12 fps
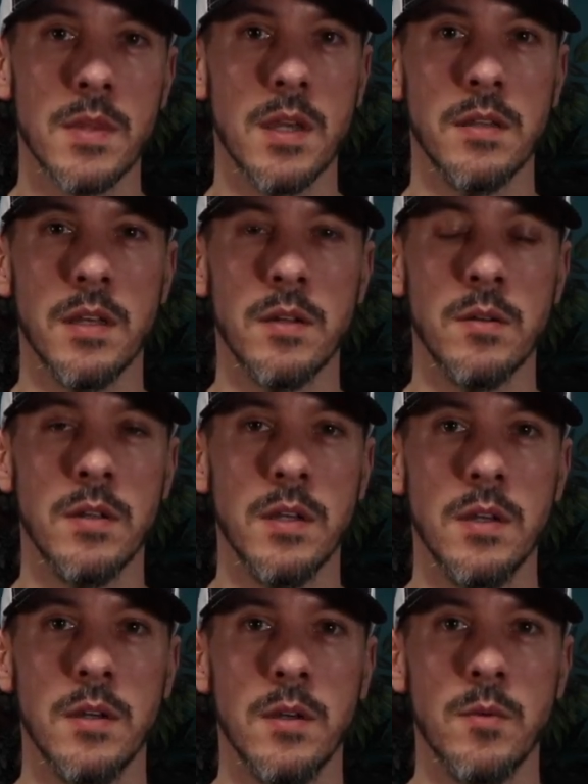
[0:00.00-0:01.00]
And then
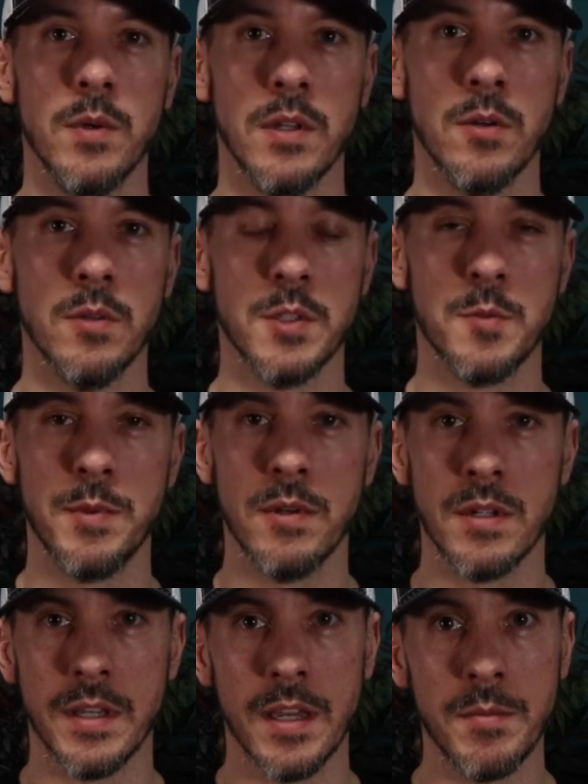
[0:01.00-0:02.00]
when the Holy
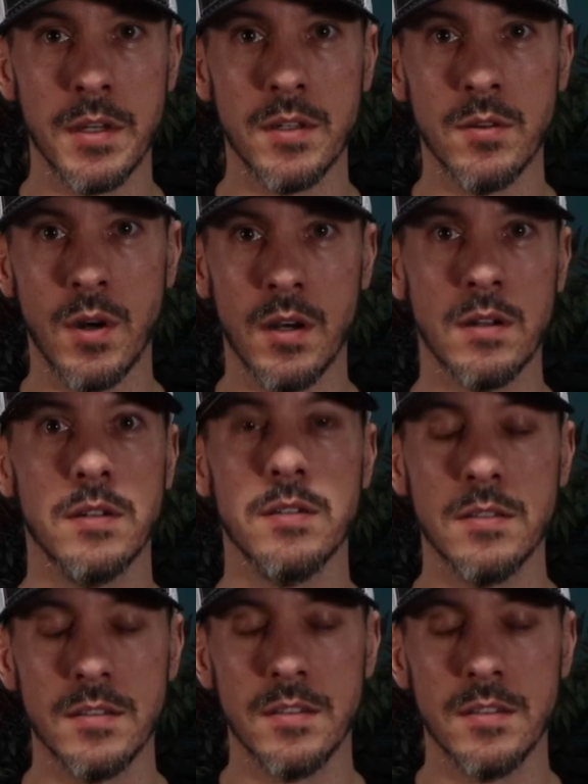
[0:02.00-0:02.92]
Spirit gave me a new heart